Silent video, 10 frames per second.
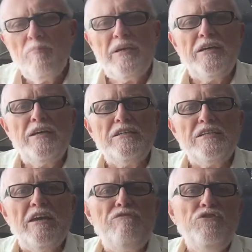Because
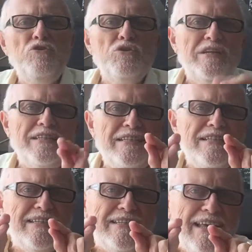if you
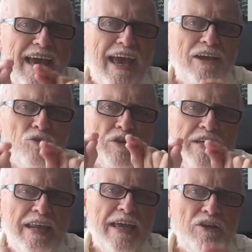can tag or
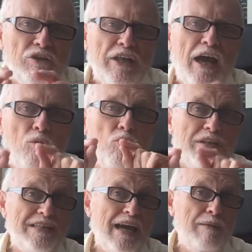nail down
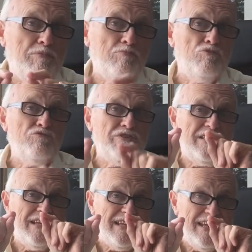what type of
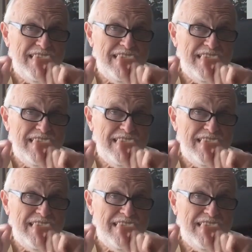movie it